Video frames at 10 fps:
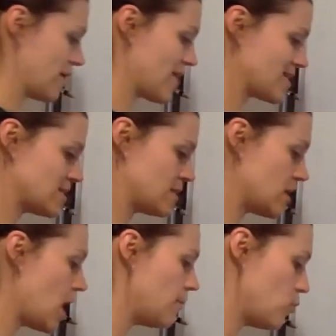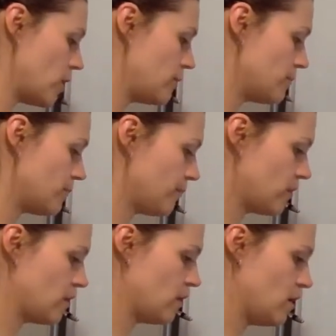that's the top one. All
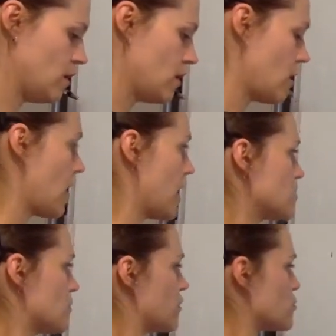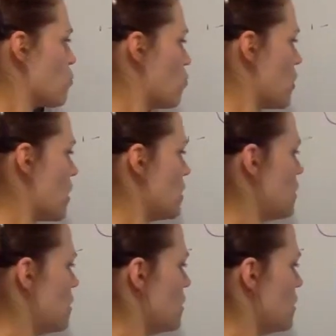right, so there's one